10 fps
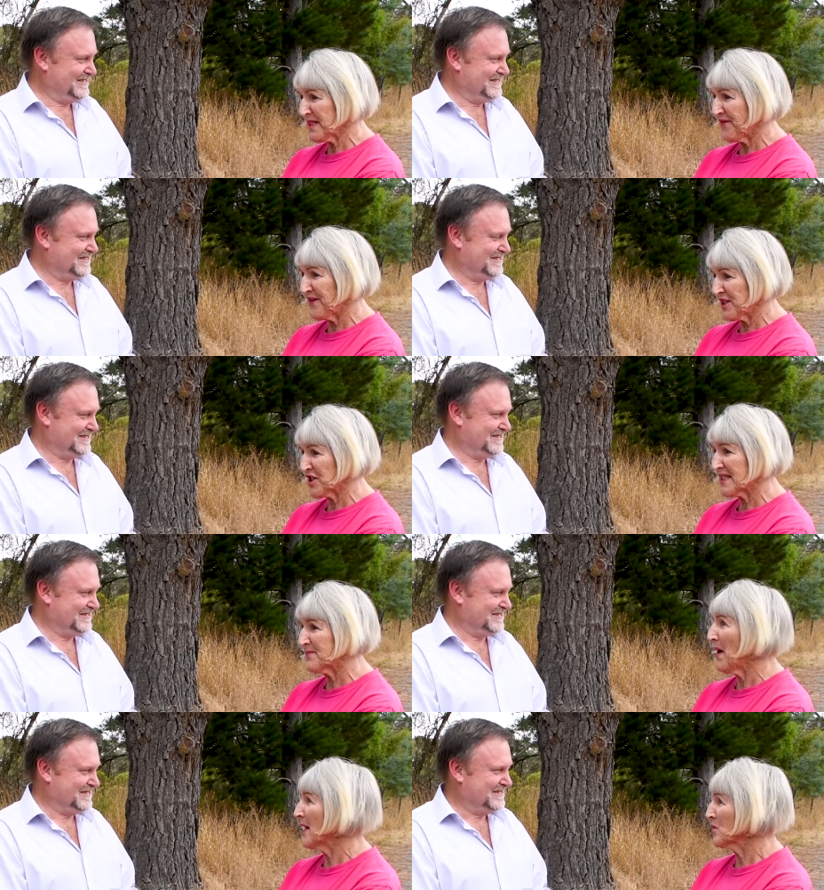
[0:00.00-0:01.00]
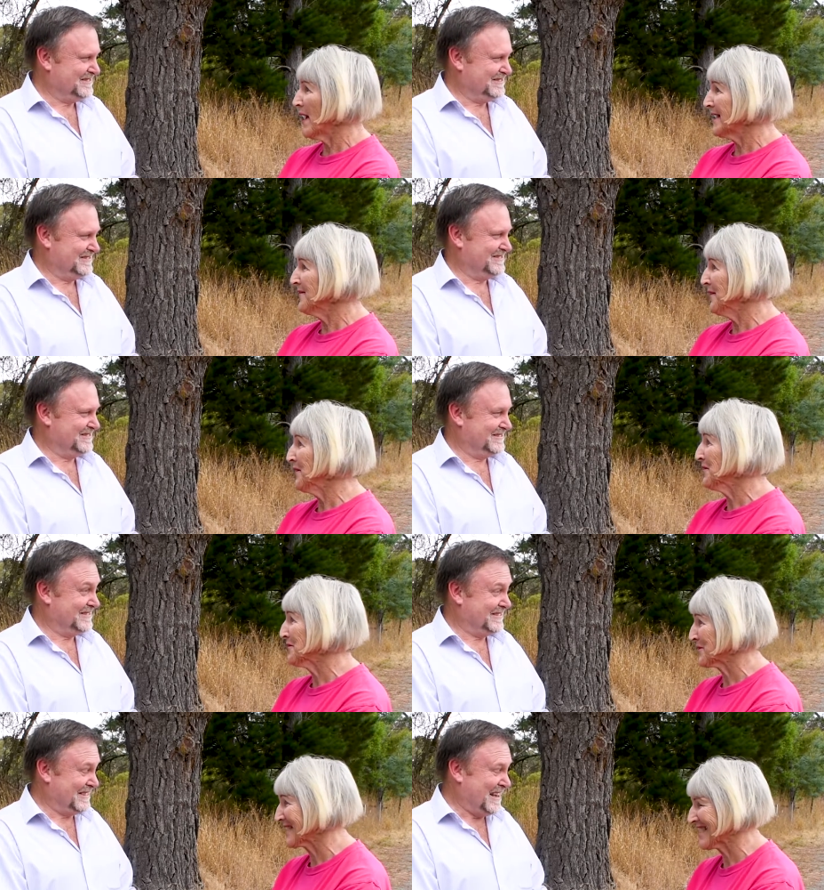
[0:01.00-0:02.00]
Speaker 1: to finish this bikeway in the
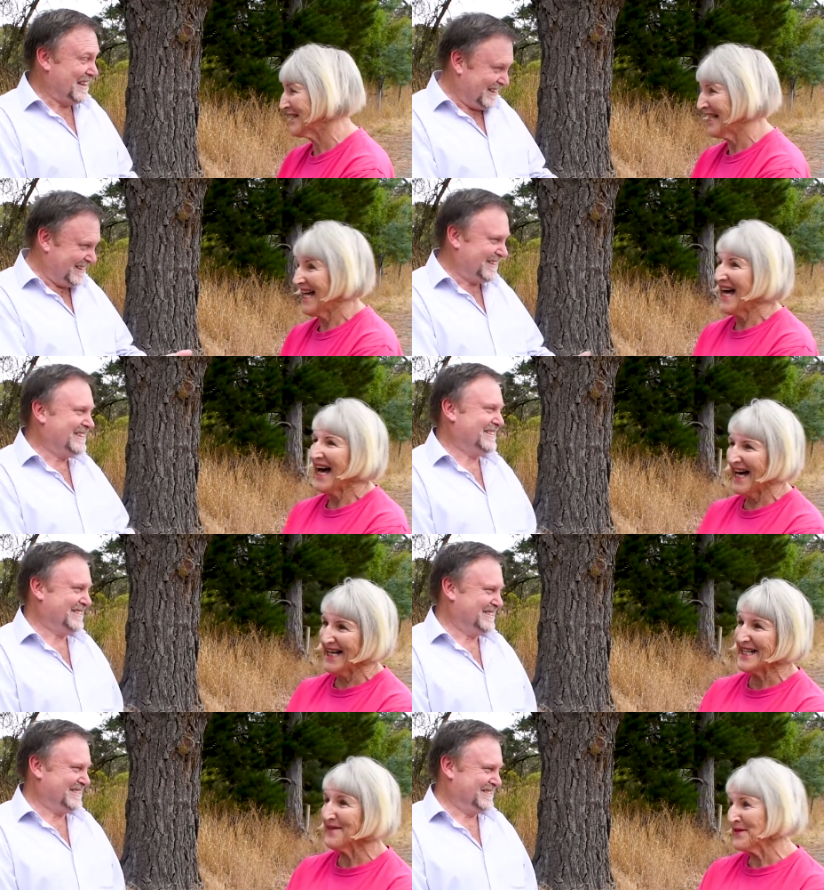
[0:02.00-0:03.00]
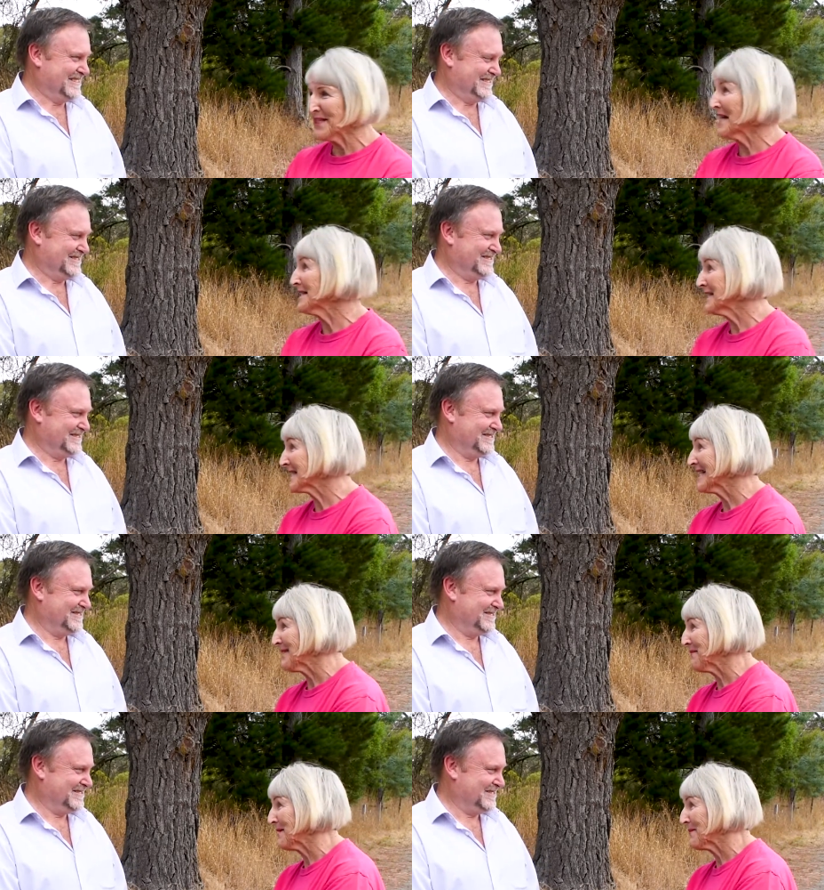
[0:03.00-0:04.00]
hills?" So, uh, even down in the
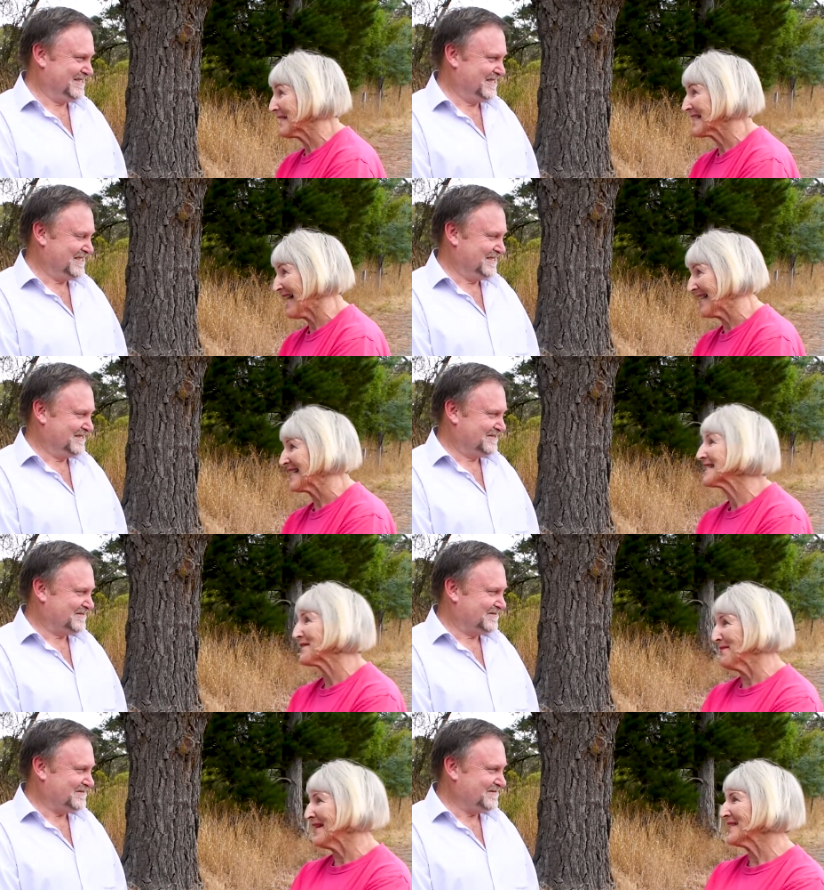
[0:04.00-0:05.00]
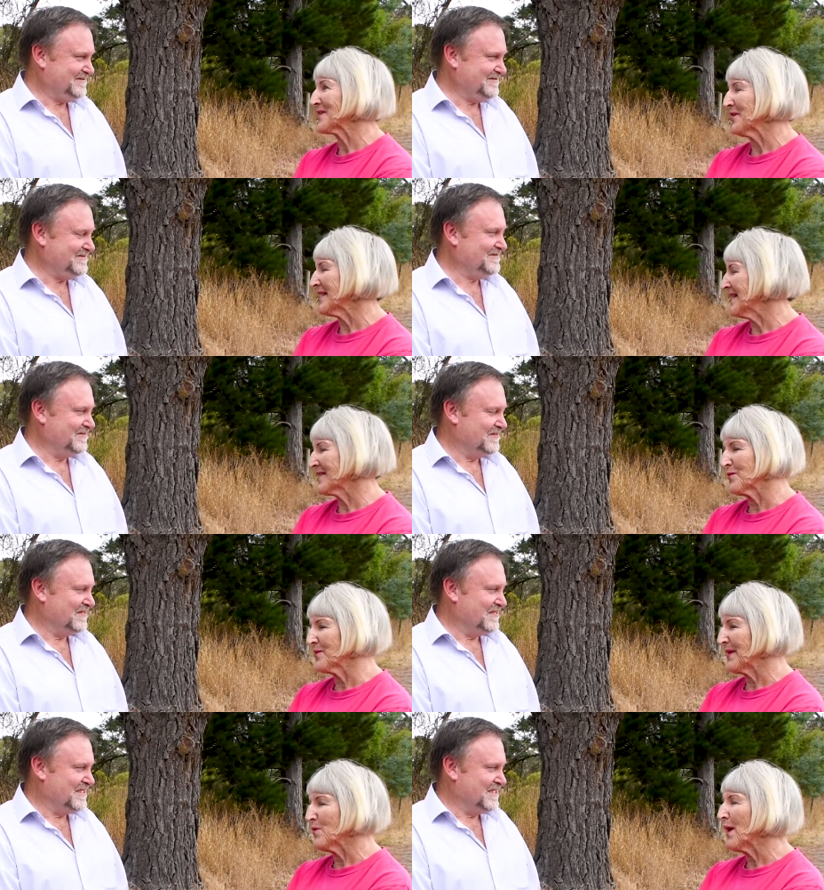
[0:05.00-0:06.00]
city, people are saying this to me. So, yes, it
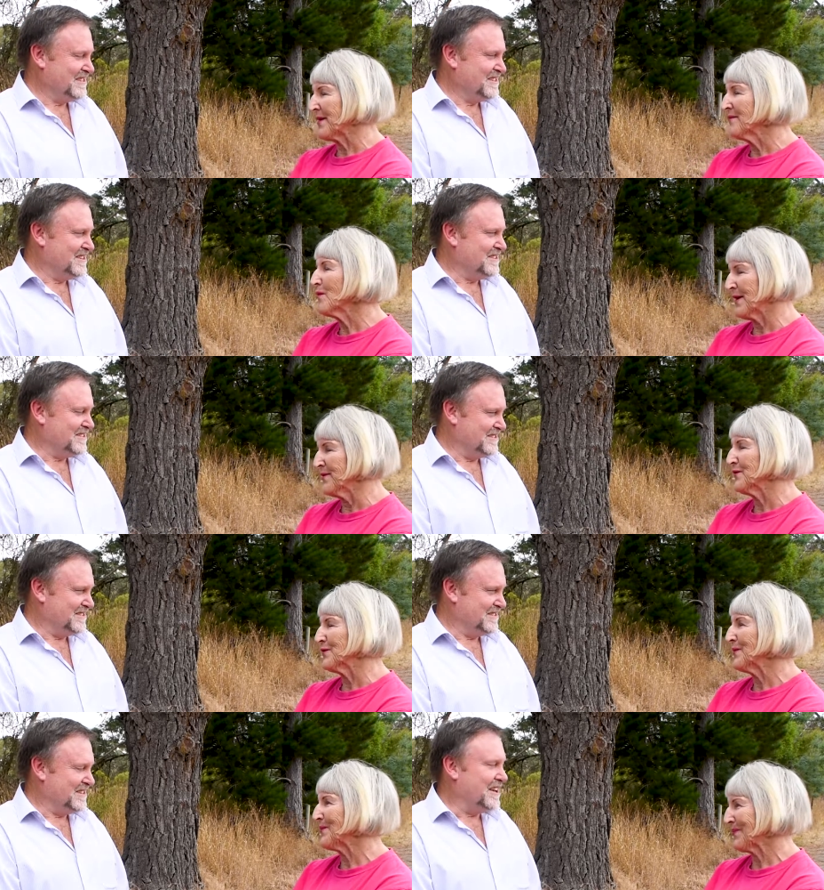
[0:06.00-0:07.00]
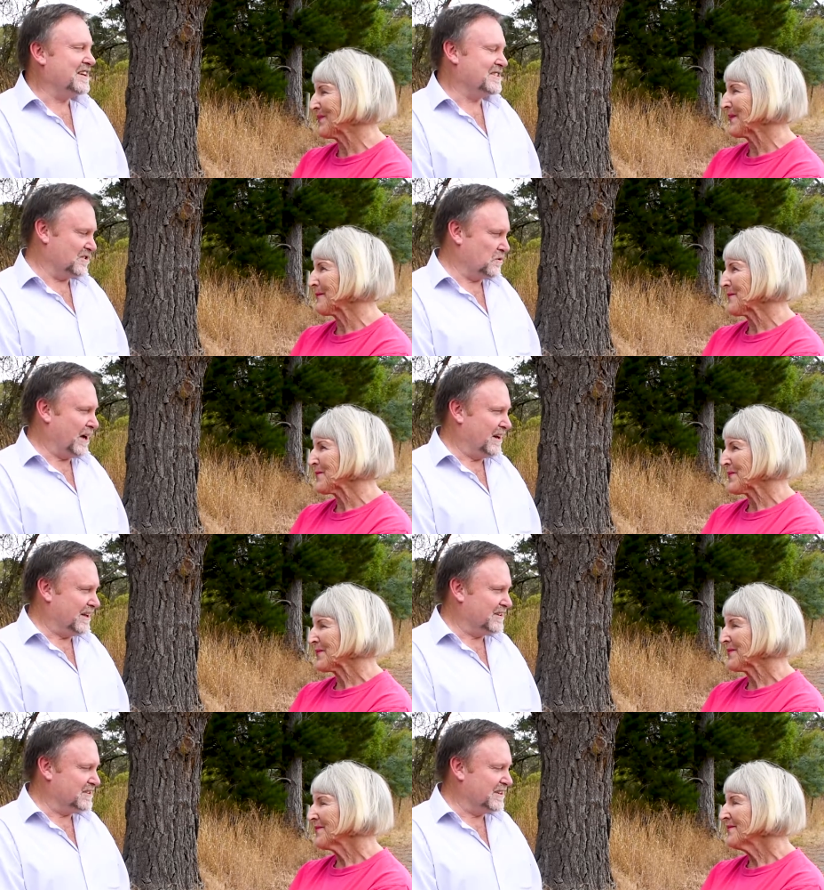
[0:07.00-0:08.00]
would be
Speaker 2: a wonderful. wonderful it is a great
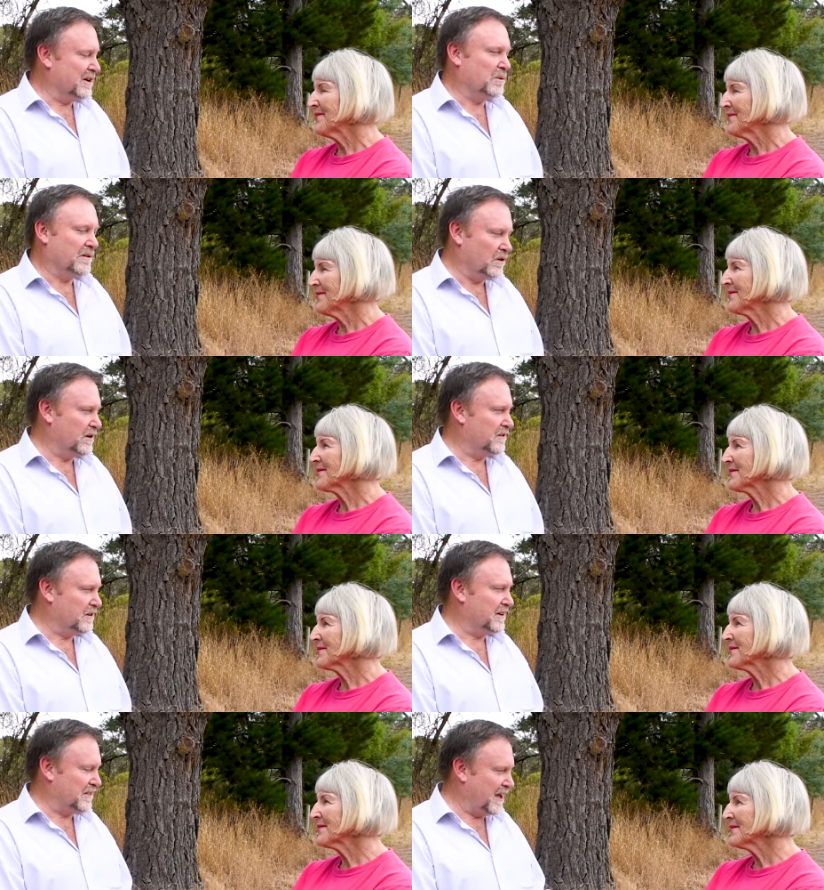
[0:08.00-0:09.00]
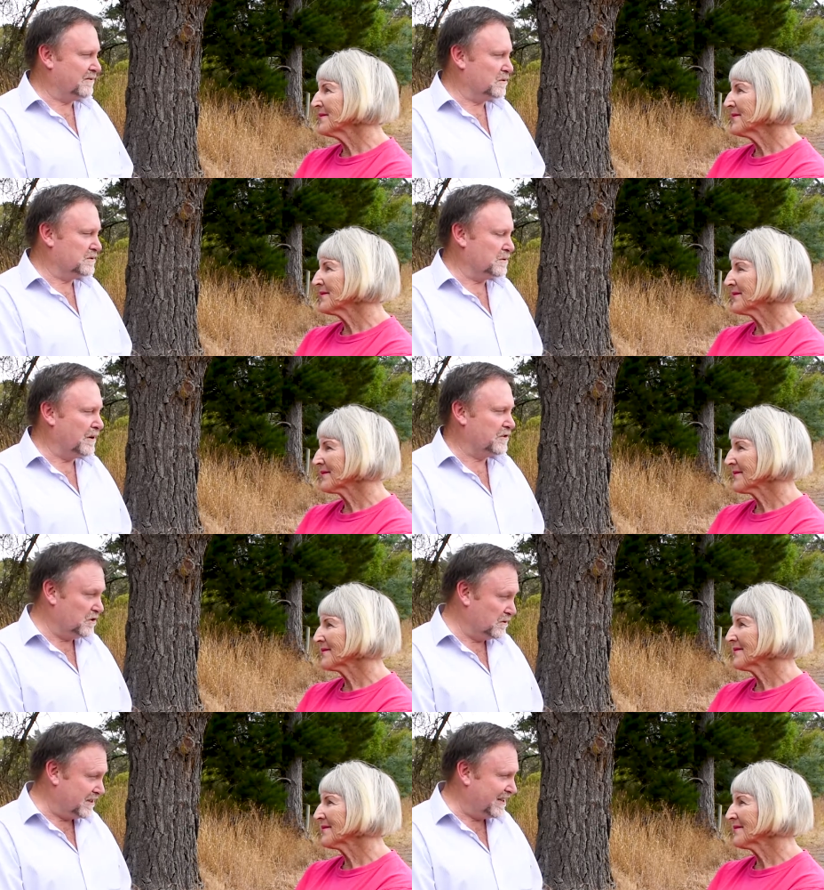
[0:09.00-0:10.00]
legacy and we're very, very thankful to both
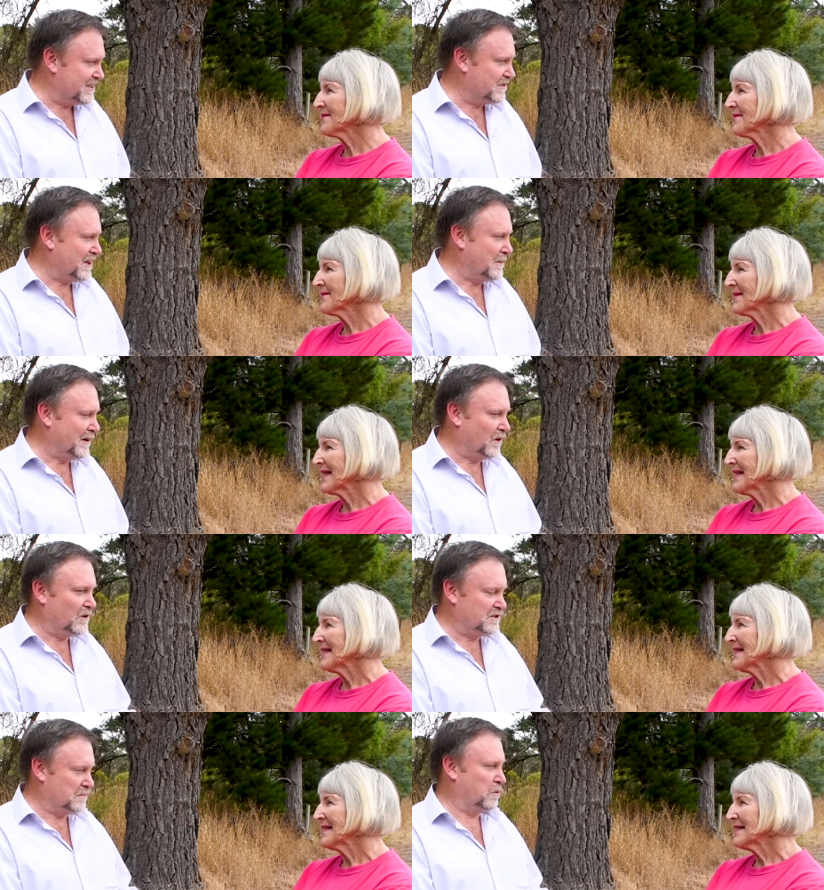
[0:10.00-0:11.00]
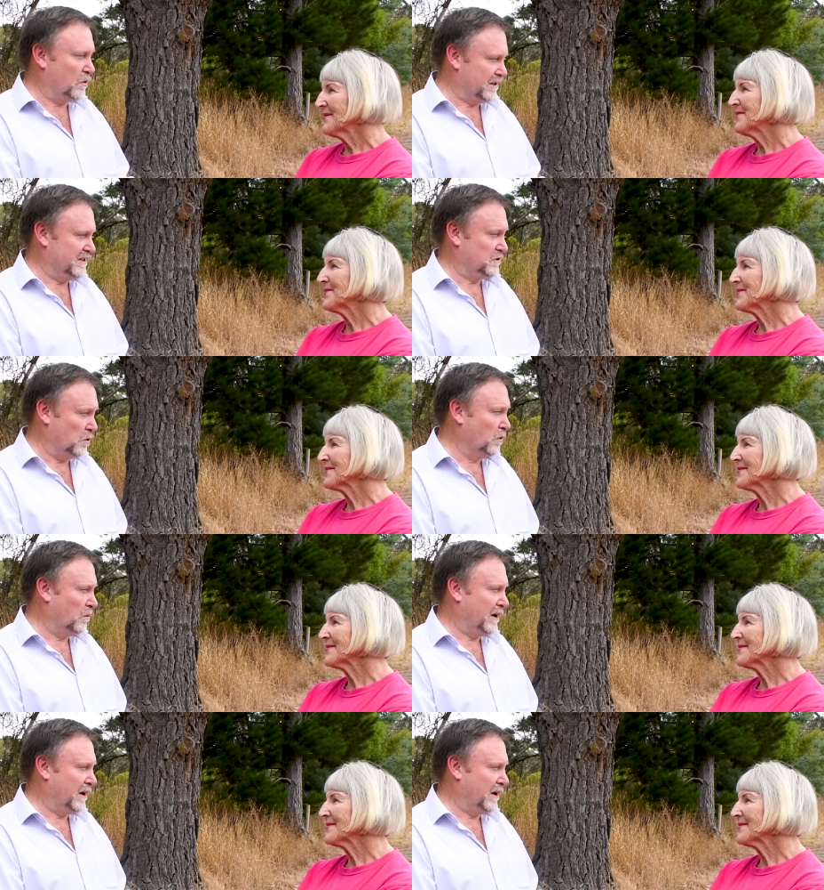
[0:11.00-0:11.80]
you and Denis for coming along and supporting us all the